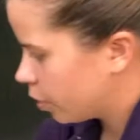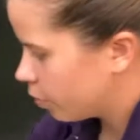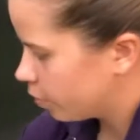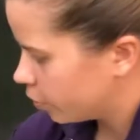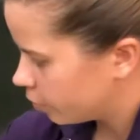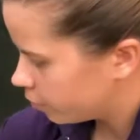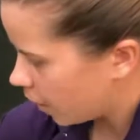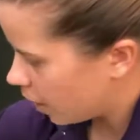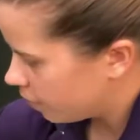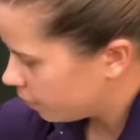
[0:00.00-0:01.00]
want to remove
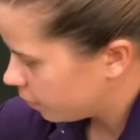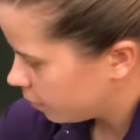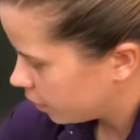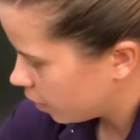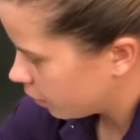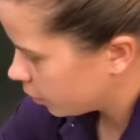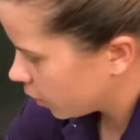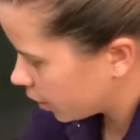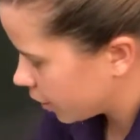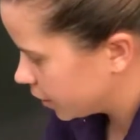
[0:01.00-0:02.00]
5 of your
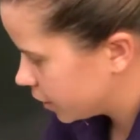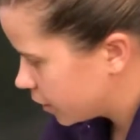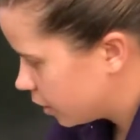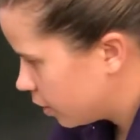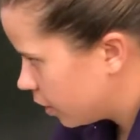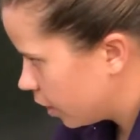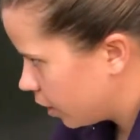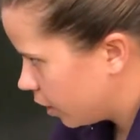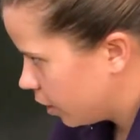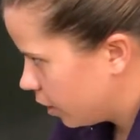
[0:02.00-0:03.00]
lug nuts,
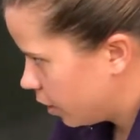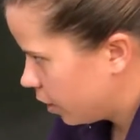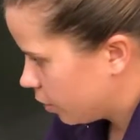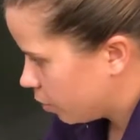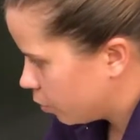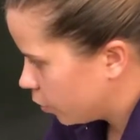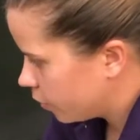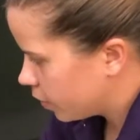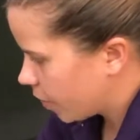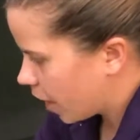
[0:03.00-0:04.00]

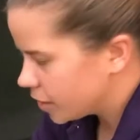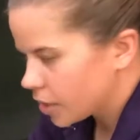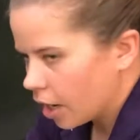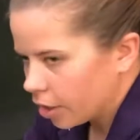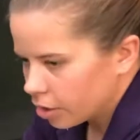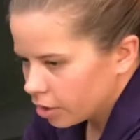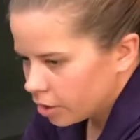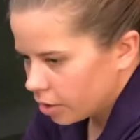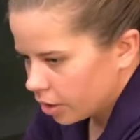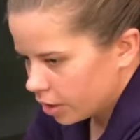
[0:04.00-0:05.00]
remove the bad tire,
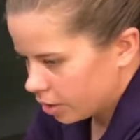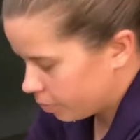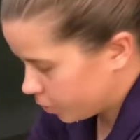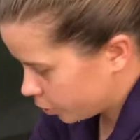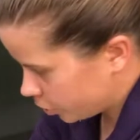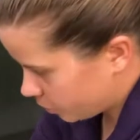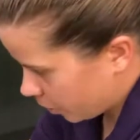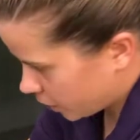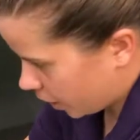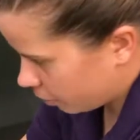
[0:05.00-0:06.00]
and then put your
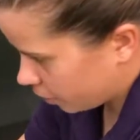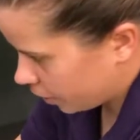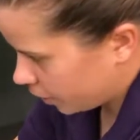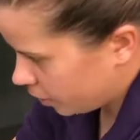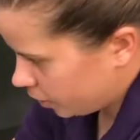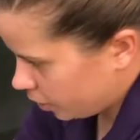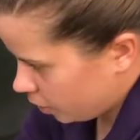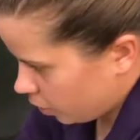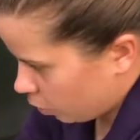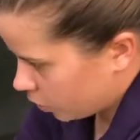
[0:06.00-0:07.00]
spare tire on.
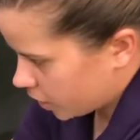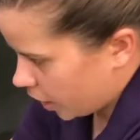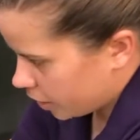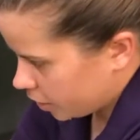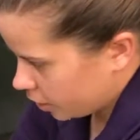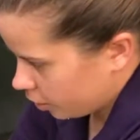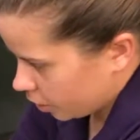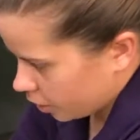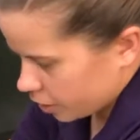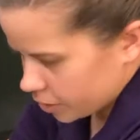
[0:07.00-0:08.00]
When tightening your
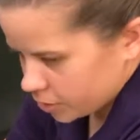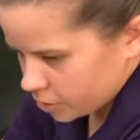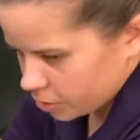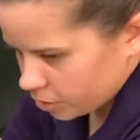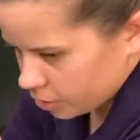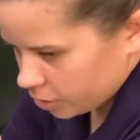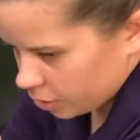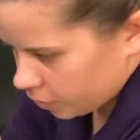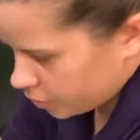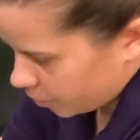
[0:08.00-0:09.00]
lug nuts
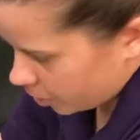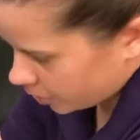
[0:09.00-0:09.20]
of the spare